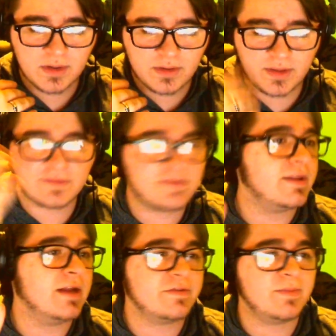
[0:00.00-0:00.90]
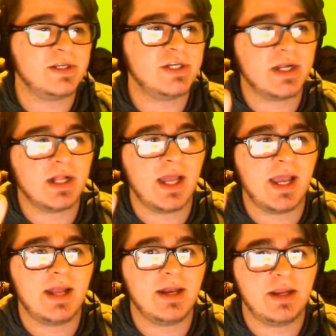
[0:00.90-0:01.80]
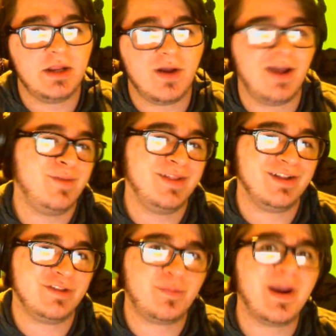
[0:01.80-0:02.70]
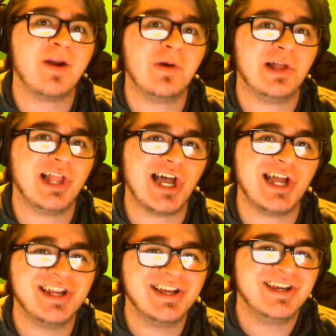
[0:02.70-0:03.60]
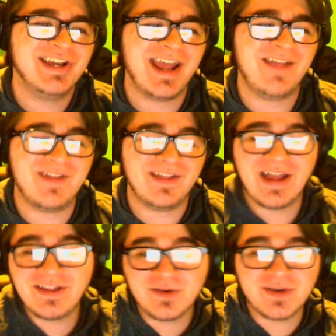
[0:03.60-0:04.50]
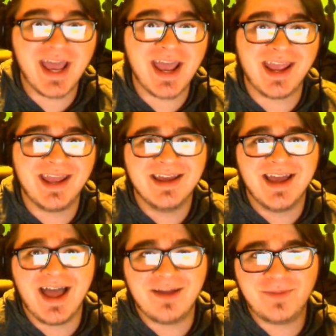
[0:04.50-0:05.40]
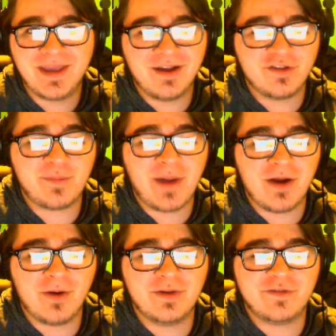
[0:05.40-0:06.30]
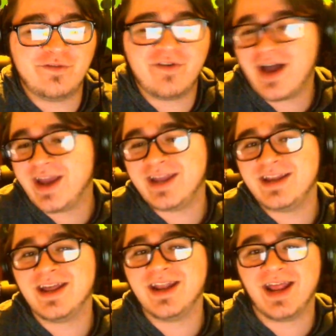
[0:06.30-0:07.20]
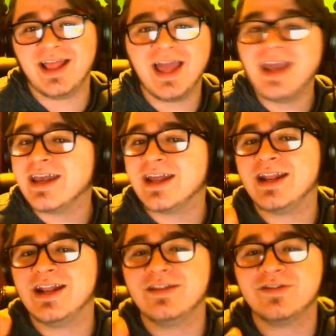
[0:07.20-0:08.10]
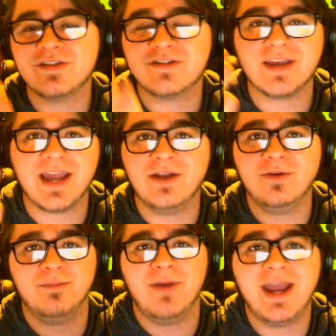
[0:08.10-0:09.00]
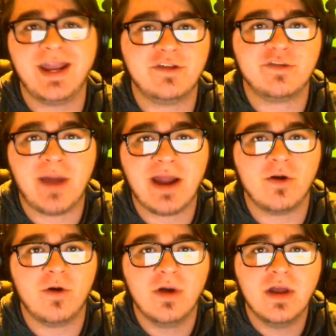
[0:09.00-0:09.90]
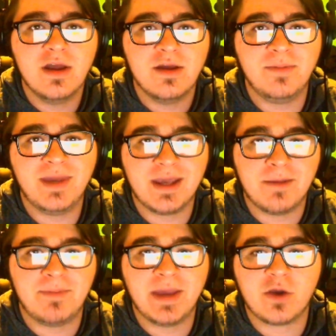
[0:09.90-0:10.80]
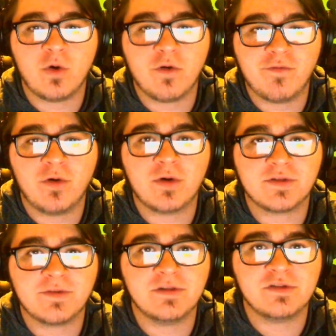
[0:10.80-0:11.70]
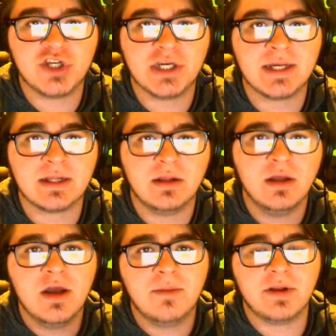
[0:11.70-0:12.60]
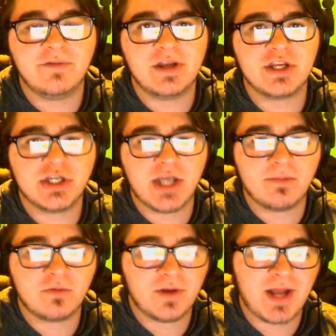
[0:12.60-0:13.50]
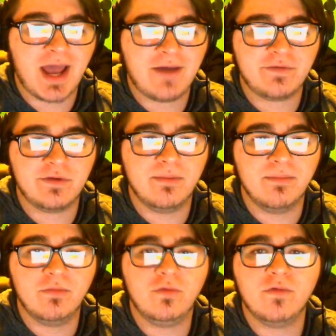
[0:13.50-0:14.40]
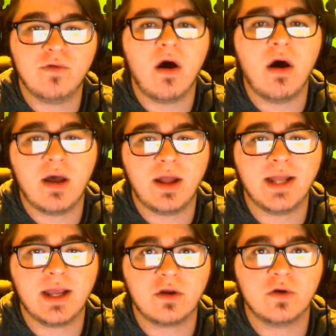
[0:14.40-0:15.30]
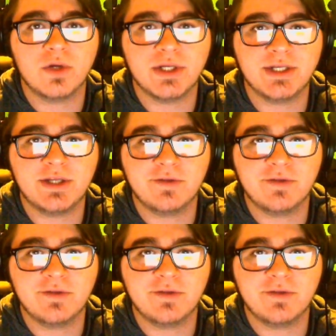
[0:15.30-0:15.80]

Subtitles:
That's my channel, and you know, I've been on Spyro a lot, and that's okay. Being on Spyro is fine, and I like it, and it's just like I don't mind Spyro being a big core focus of this channel, but eventually I'm going to have to move on and go to